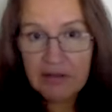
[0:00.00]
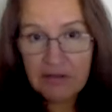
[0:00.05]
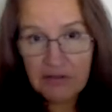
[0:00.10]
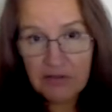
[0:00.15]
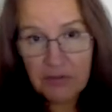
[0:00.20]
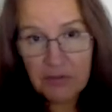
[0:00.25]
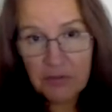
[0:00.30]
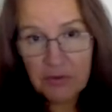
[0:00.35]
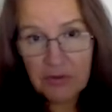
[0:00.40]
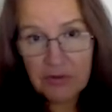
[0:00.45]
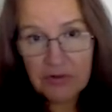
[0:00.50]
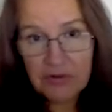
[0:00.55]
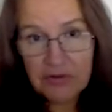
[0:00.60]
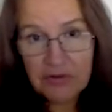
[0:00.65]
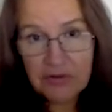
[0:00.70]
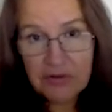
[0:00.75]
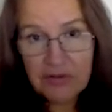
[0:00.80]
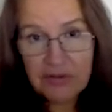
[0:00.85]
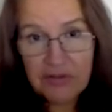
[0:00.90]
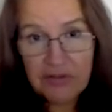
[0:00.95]
into what
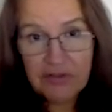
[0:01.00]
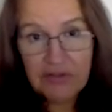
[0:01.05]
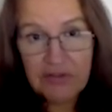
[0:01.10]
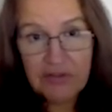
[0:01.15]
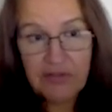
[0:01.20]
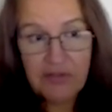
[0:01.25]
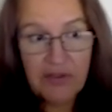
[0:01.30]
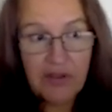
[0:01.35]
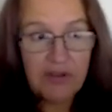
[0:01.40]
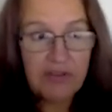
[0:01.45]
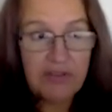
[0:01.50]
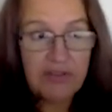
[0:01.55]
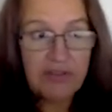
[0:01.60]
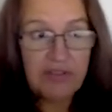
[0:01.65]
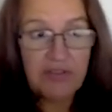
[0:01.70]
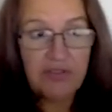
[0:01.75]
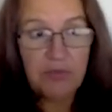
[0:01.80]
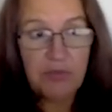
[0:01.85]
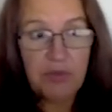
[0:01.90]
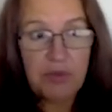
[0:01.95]

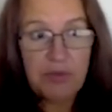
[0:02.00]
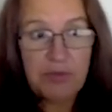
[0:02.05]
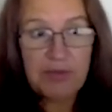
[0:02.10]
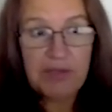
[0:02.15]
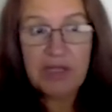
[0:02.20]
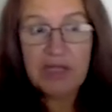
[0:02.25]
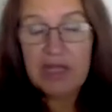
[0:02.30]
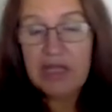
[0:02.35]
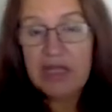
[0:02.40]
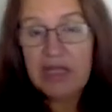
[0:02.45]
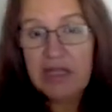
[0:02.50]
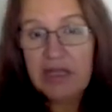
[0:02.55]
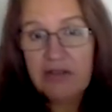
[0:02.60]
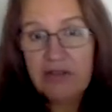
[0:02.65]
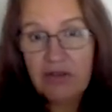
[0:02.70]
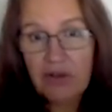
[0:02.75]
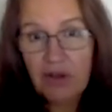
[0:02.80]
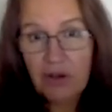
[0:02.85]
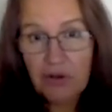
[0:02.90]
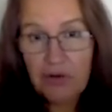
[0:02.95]
disadvantaged women need
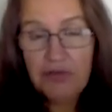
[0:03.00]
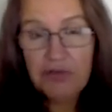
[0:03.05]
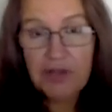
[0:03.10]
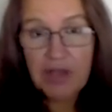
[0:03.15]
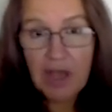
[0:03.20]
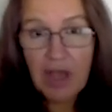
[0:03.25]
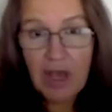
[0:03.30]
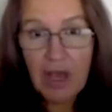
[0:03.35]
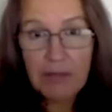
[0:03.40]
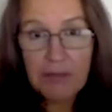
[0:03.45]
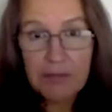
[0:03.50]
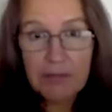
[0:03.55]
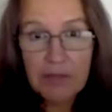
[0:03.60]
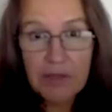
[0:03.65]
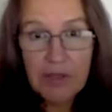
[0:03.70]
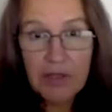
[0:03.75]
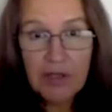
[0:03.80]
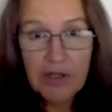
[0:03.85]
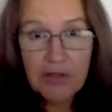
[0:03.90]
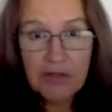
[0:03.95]
to overcome
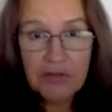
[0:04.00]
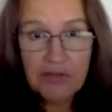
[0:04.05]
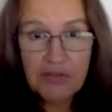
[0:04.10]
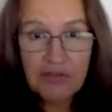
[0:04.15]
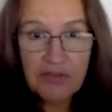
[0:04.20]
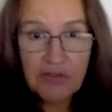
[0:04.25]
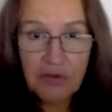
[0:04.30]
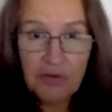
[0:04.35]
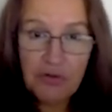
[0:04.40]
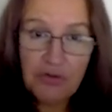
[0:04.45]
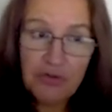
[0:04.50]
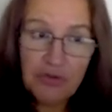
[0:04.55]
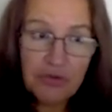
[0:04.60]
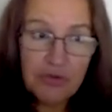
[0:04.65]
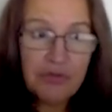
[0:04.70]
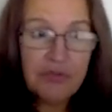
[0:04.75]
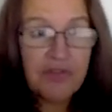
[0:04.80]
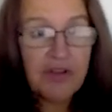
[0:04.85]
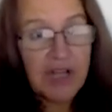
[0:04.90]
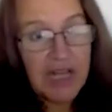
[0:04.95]
the
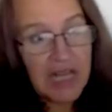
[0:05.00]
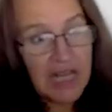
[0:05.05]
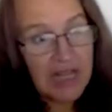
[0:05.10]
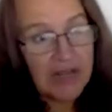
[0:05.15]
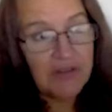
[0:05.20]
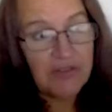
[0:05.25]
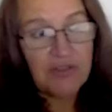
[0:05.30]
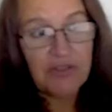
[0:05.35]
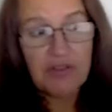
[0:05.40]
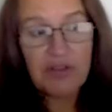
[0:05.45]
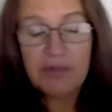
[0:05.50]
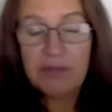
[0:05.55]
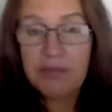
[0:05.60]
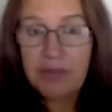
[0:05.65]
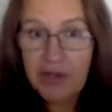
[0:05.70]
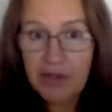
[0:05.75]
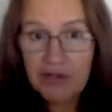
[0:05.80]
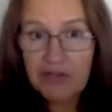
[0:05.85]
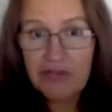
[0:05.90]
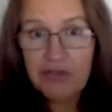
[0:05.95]
social, financial and
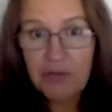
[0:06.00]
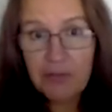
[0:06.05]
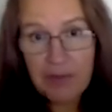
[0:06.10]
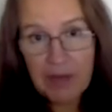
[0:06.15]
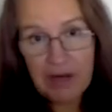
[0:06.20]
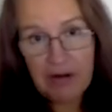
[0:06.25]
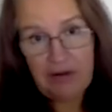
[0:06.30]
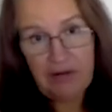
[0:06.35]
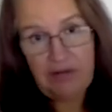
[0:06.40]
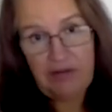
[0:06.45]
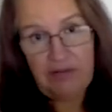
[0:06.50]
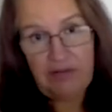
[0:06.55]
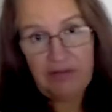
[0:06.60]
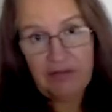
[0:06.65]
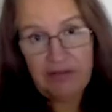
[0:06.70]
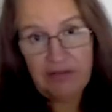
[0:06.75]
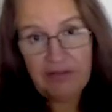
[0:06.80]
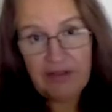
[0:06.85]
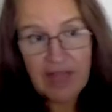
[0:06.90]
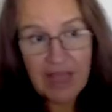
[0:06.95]
personal barriers
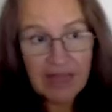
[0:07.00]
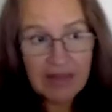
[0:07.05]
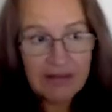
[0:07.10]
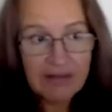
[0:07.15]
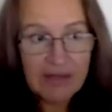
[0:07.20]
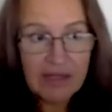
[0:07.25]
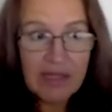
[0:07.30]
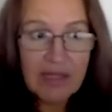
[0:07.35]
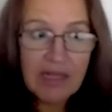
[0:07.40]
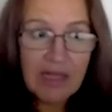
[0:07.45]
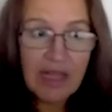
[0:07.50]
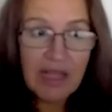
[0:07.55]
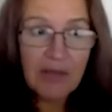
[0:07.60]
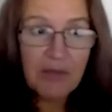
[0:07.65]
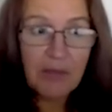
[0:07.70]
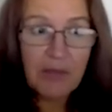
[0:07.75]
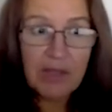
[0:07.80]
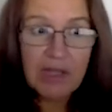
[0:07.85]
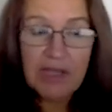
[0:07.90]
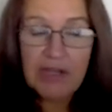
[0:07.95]
that stand in their
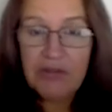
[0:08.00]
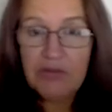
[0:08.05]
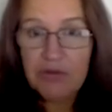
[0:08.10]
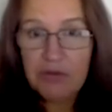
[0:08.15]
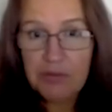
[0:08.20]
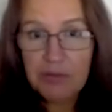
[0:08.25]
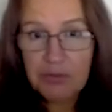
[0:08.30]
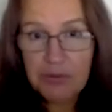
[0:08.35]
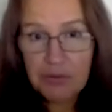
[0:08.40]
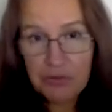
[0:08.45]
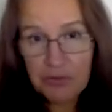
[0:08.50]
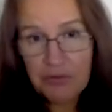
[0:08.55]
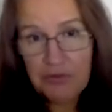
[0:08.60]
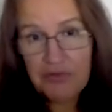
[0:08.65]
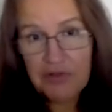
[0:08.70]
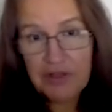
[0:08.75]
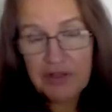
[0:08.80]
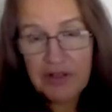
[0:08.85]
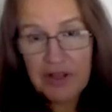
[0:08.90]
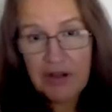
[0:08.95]
way to
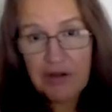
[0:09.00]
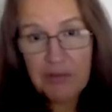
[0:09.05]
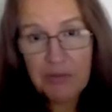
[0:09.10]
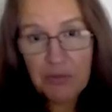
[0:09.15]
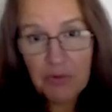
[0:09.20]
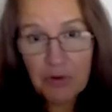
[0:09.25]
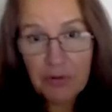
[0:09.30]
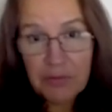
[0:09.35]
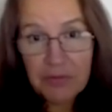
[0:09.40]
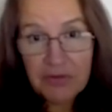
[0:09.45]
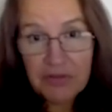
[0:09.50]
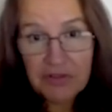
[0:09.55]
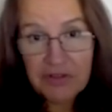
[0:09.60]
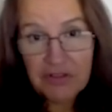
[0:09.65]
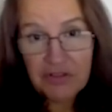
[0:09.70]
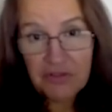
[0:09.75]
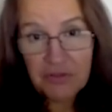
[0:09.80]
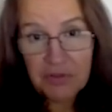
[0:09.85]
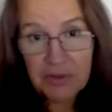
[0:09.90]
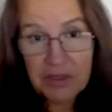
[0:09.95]
improving their employment
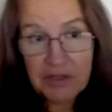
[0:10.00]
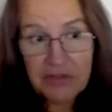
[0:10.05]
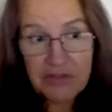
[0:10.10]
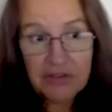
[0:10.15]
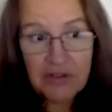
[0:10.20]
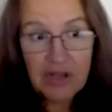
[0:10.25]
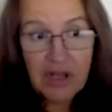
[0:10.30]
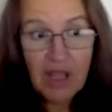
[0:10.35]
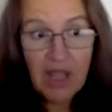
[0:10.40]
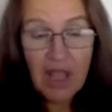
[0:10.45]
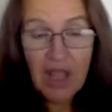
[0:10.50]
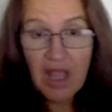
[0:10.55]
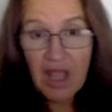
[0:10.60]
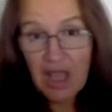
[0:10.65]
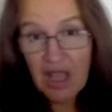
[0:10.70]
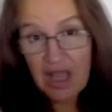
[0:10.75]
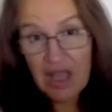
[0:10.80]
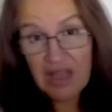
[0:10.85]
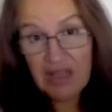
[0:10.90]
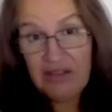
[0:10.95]
situation
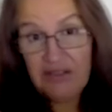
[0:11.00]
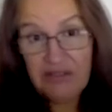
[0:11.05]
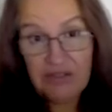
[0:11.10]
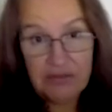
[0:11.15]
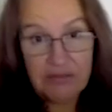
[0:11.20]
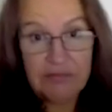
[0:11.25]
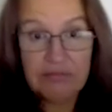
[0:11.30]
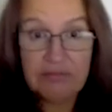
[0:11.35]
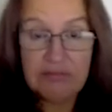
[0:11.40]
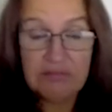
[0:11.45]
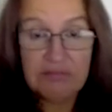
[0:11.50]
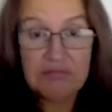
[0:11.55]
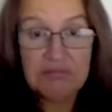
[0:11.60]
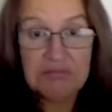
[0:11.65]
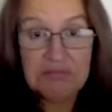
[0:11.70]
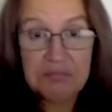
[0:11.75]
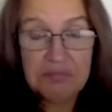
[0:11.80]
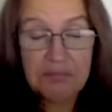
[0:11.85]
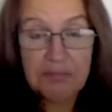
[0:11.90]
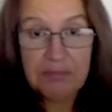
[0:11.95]
and
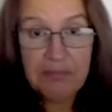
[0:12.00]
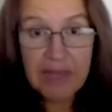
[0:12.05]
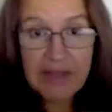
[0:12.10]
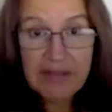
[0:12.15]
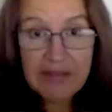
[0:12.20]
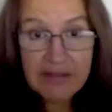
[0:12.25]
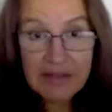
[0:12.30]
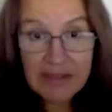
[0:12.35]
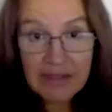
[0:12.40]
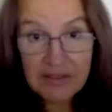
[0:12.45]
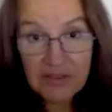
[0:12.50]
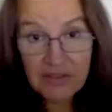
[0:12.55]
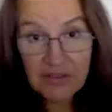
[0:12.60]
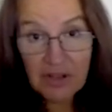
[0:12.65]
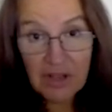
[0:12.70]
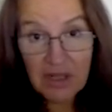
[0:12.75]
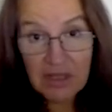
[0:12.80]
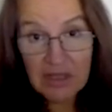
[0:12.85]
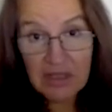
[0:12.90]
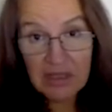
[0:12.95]
basically
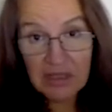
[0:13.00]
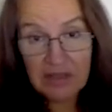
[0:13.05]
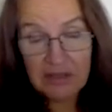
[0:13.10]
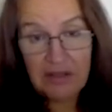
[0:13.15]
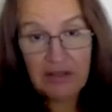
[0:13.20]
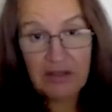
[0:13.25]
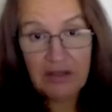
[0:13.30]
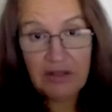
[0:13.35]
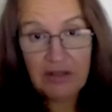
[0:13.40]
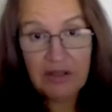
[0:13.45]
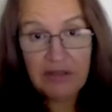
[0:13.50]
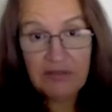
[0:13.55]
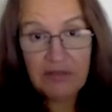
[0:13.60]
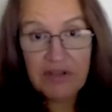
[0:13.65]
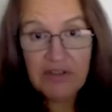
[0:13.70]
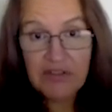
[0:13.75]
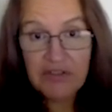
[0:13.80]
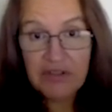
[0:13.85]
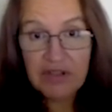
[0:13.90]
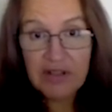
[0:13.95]
entirely,
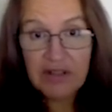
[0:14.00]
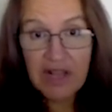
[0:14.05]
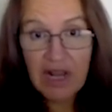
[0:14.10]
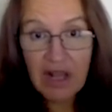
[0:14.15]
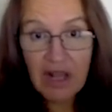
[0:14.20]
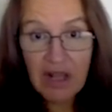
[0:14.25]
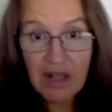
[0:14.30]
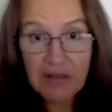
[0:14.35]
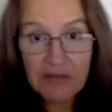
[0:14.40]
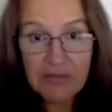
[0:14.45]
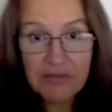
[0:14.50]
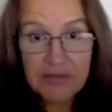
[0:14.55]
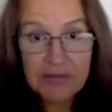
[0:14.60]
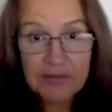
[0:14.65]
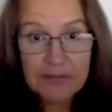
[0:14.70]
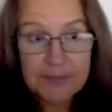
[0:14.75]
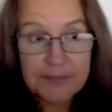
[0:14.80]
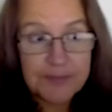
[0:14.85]
eventually their lives.